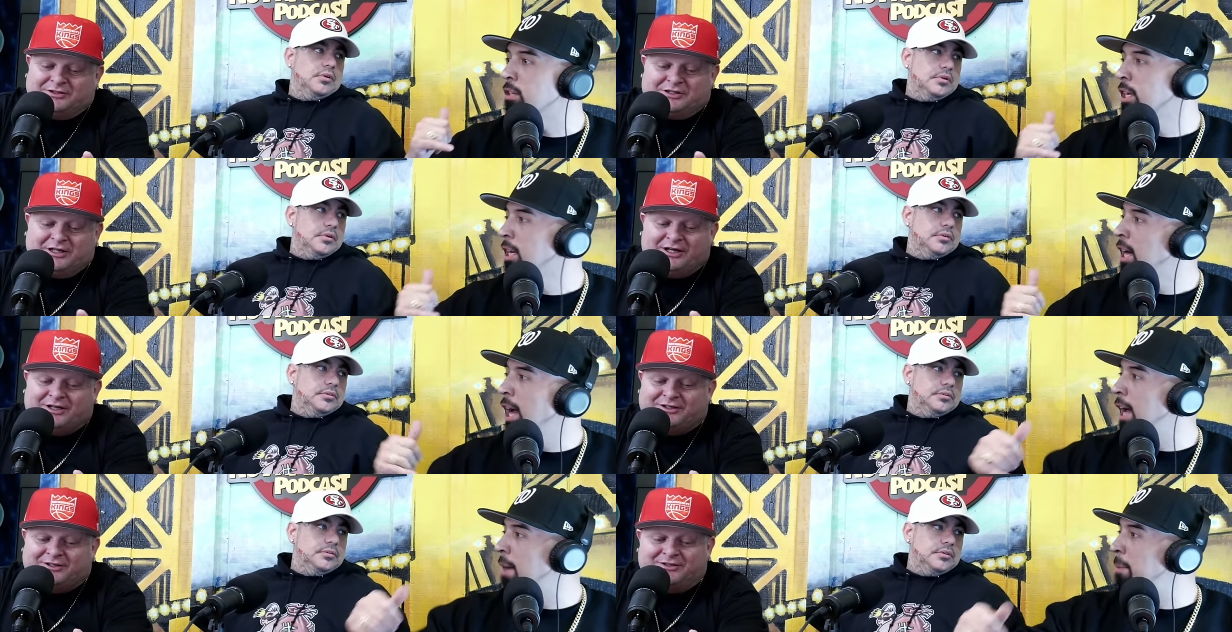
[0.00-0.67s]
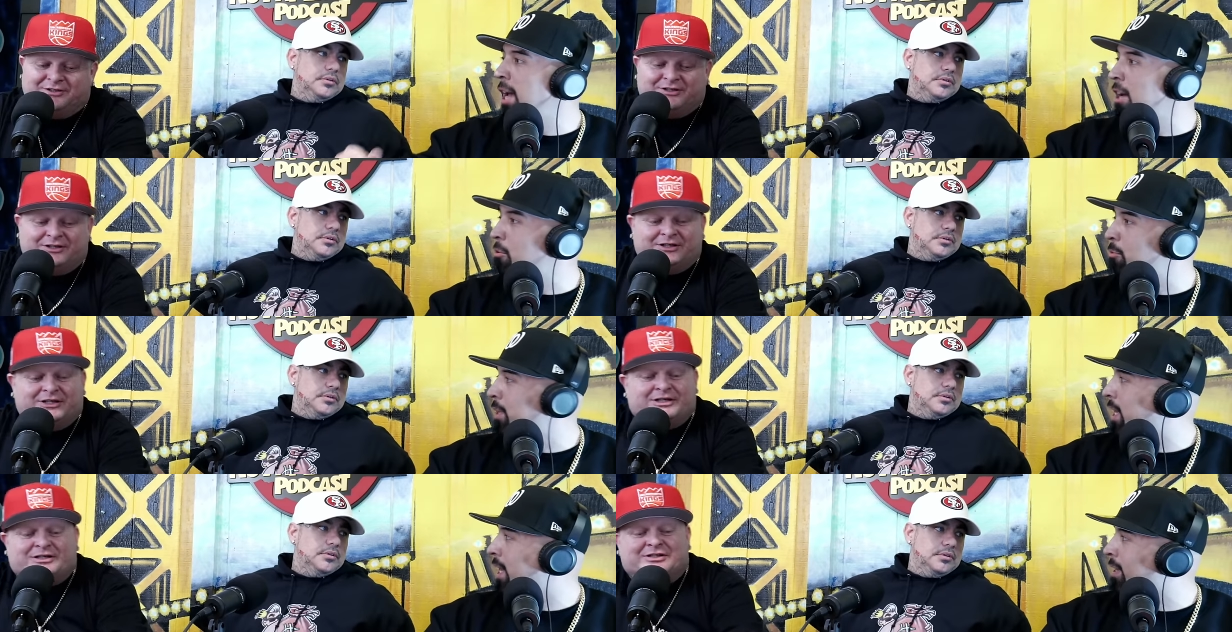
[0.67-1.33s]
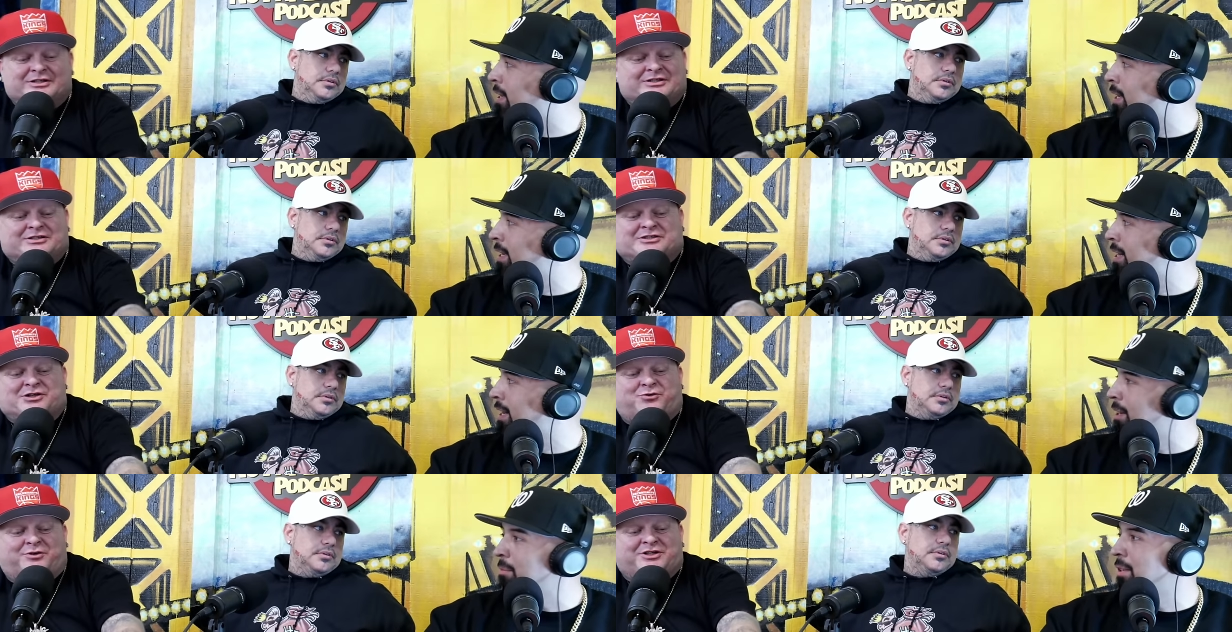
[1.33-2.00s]
Speaker 1: hey, I'm out. We got to link so
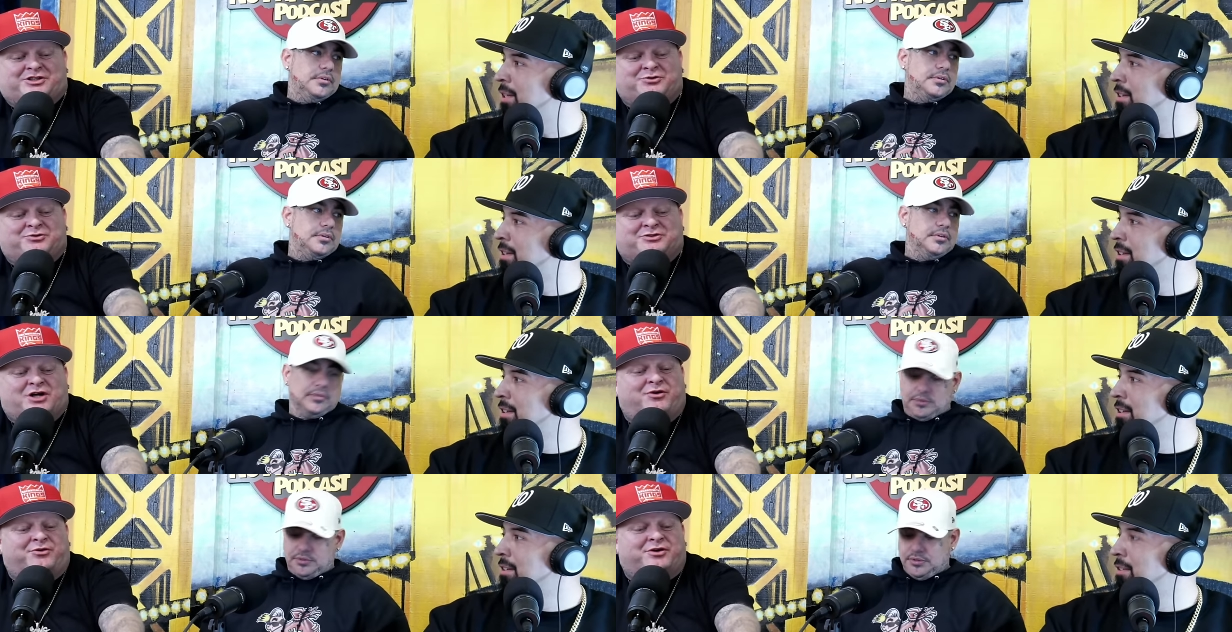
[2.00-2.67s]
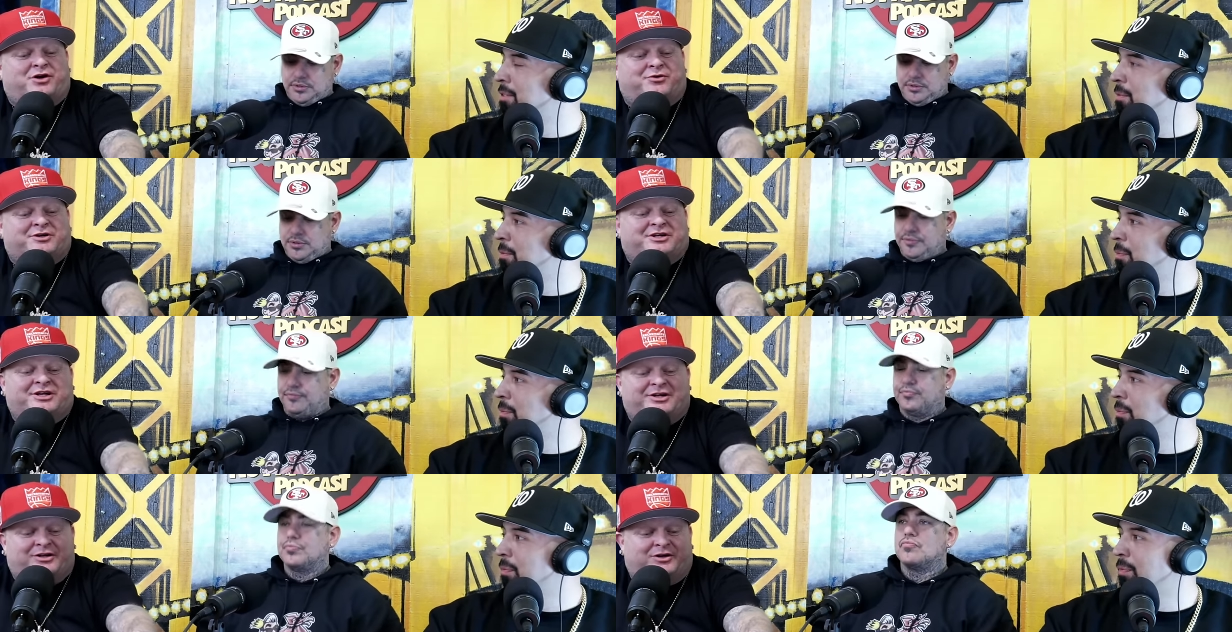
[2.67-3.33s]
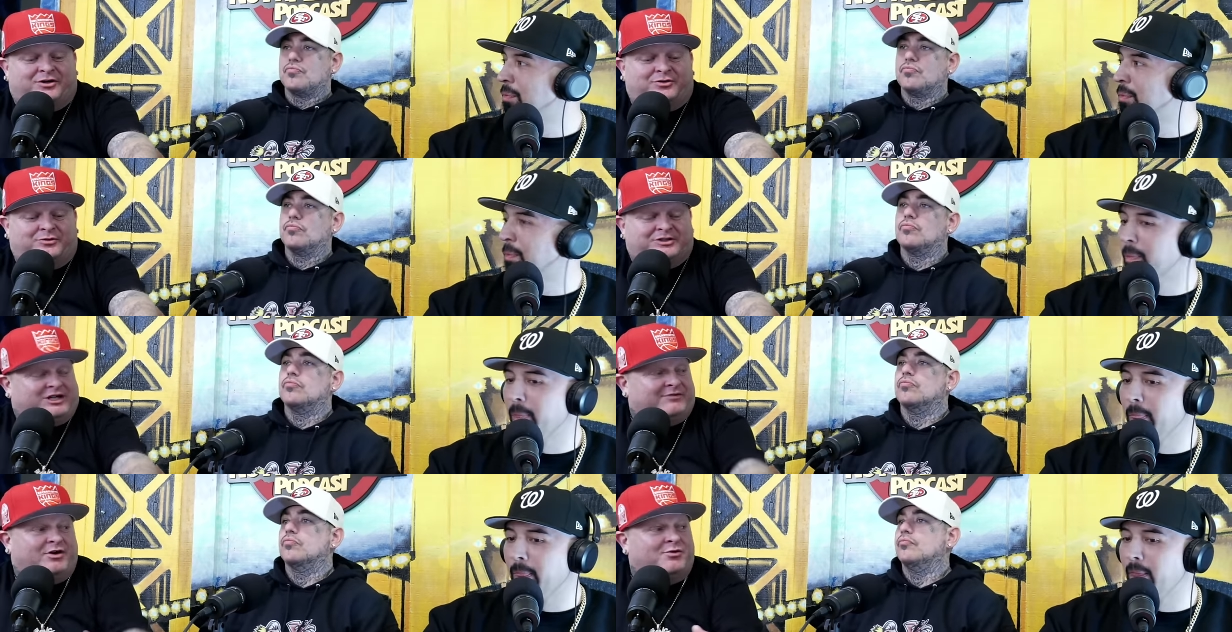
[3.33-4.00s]
up. So
Speaker 2: what you don't know or didn't know, which
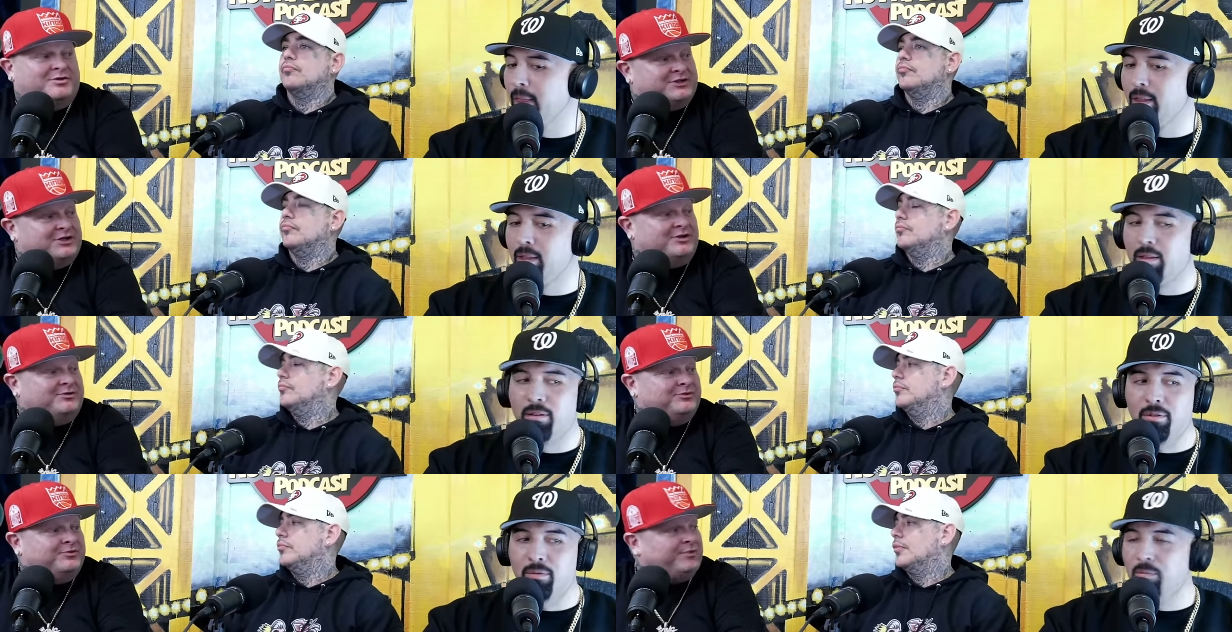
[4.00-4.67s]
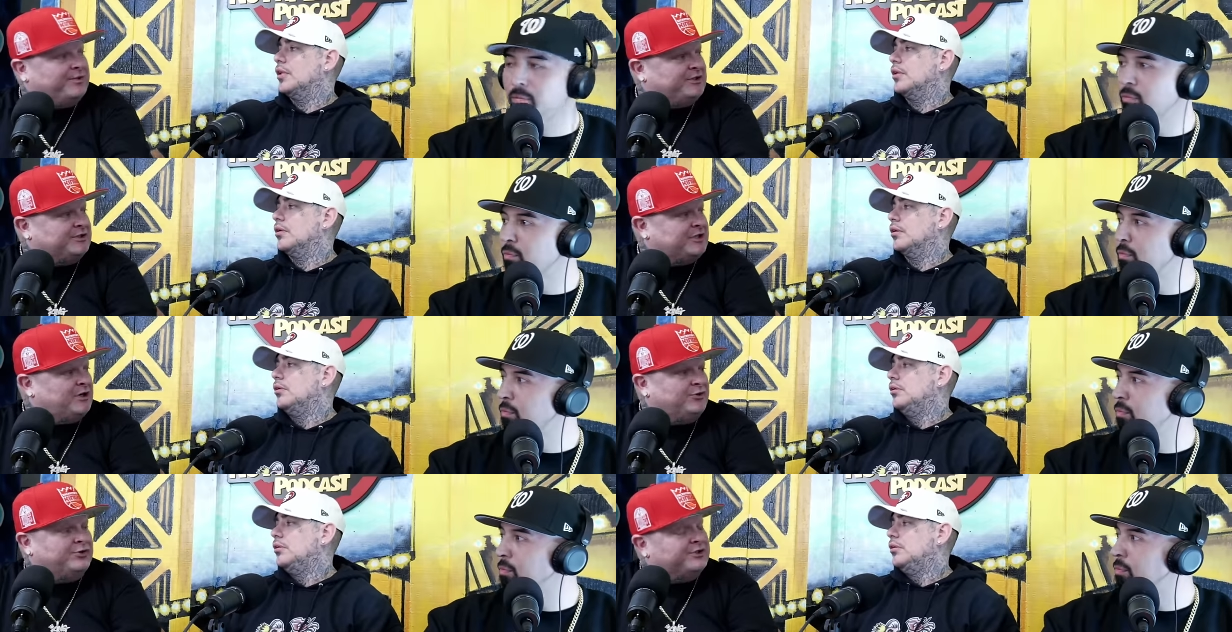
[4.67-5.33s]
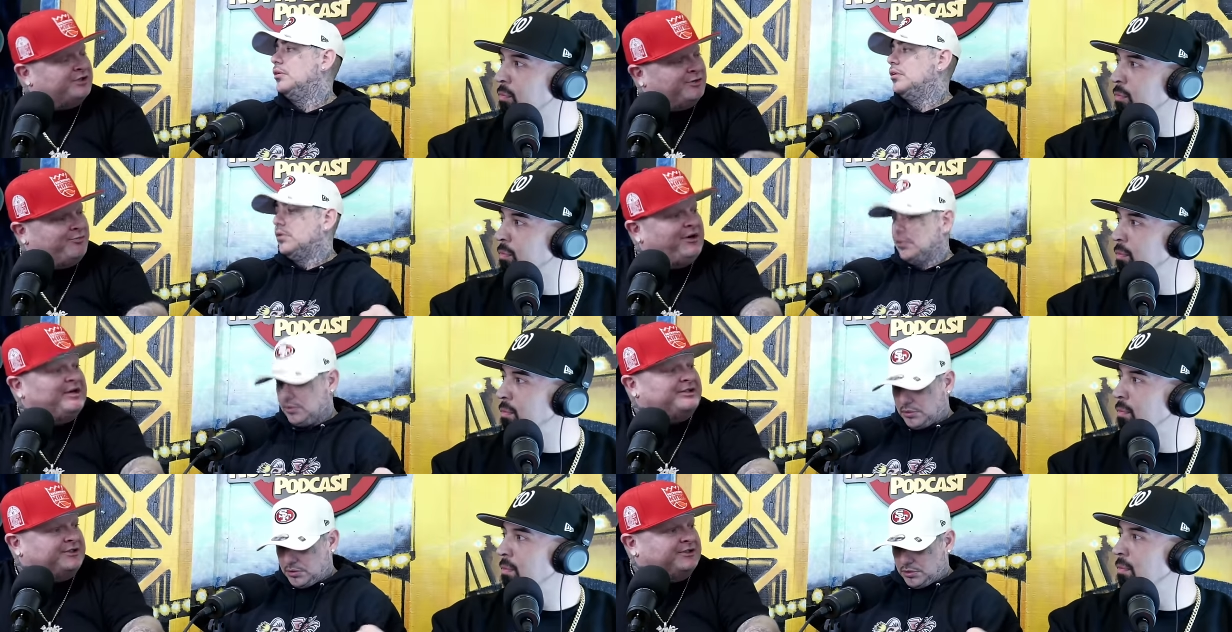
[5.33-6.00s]
I've always known, because I don't do the same
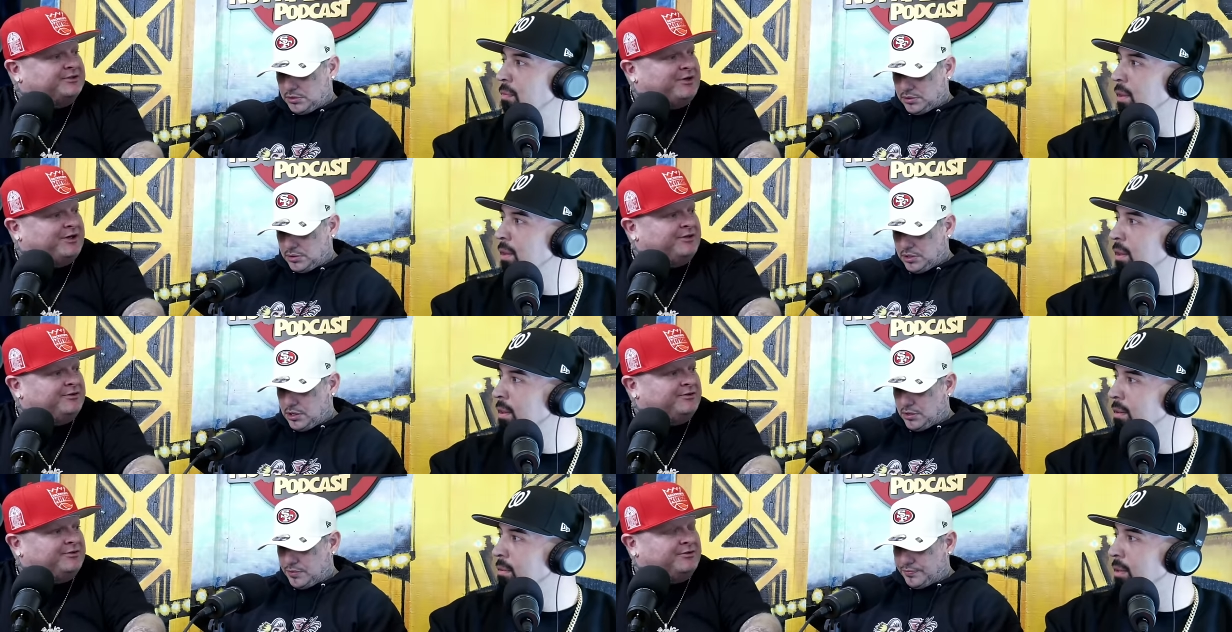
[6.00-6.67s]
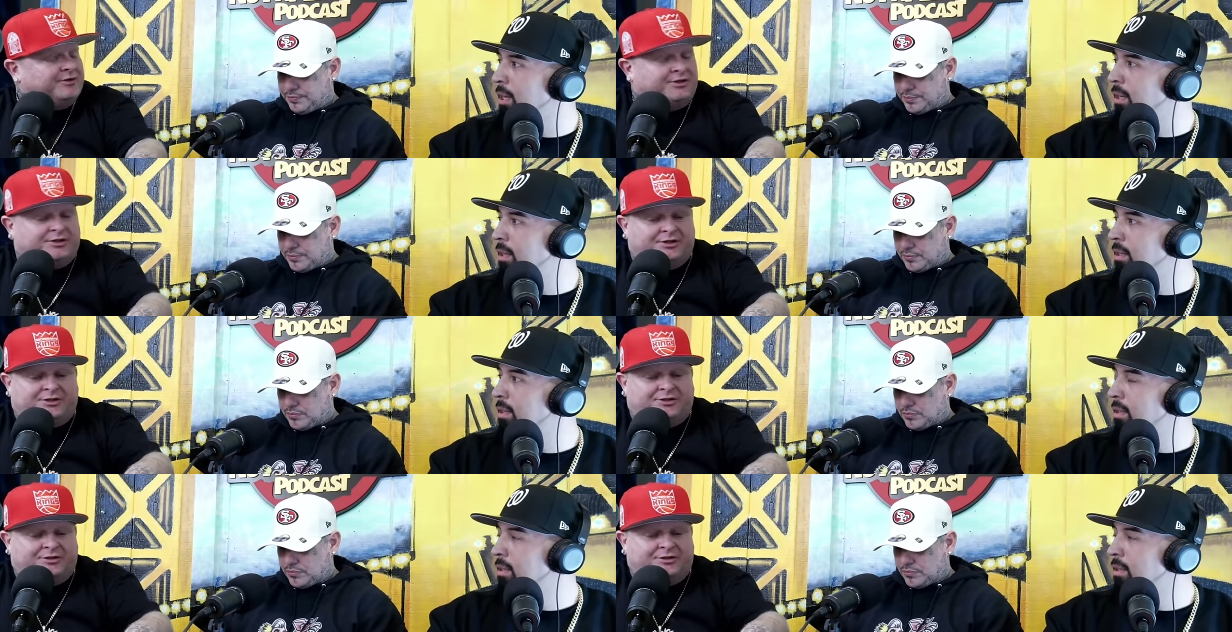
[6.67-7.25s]
politics, right? Mm-hmm. Right. Uh,